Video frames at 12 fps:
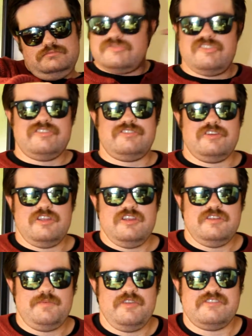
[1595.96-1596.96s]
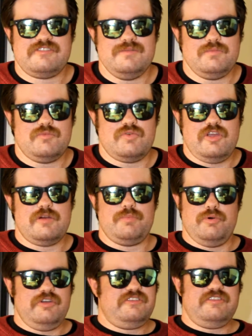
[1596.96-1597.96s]
Does there need to be some greater
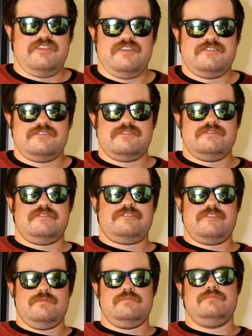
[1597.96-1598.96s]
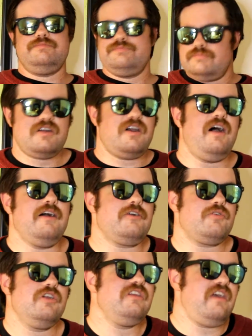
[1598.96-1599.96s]
point to this? Some
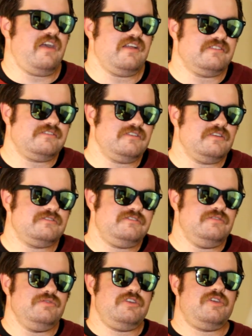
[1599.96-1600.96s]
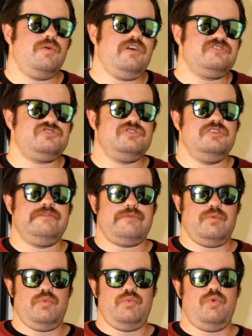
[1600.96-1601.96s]
concrete answer to the question of
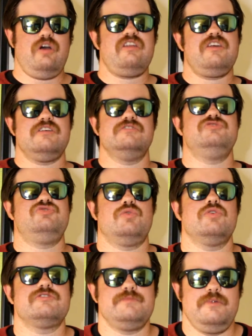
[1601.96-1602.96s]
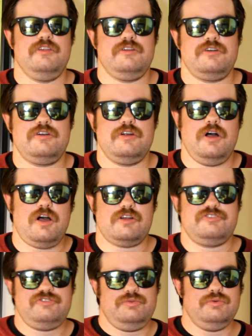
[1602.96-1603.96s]
what is George Miller
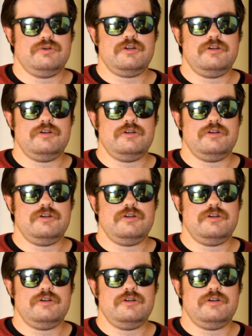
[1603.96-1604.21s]
auteur?